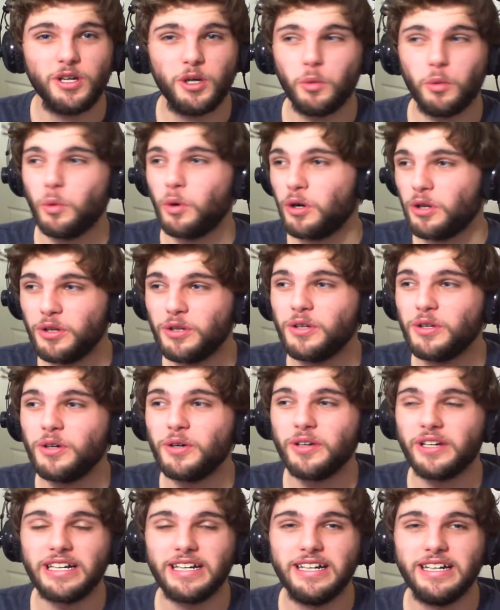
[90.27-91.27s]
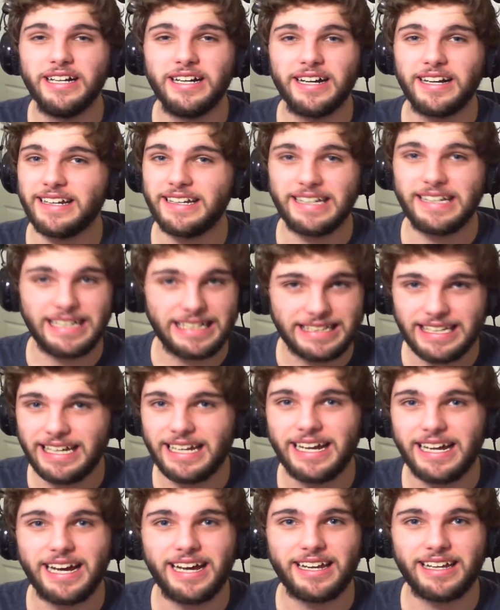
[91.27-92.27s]
What are you doing? Get that
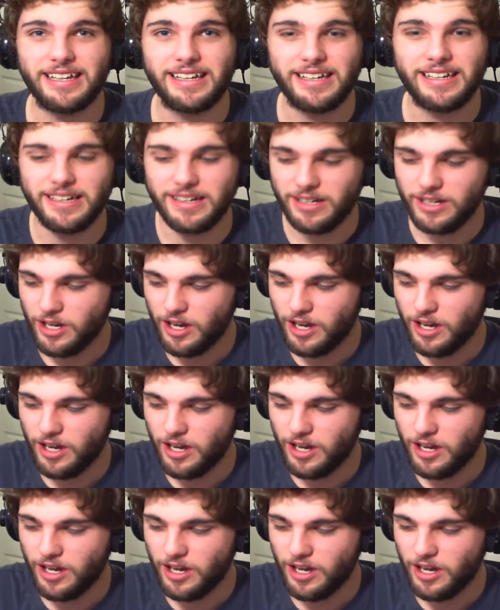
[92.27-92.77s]
out of here.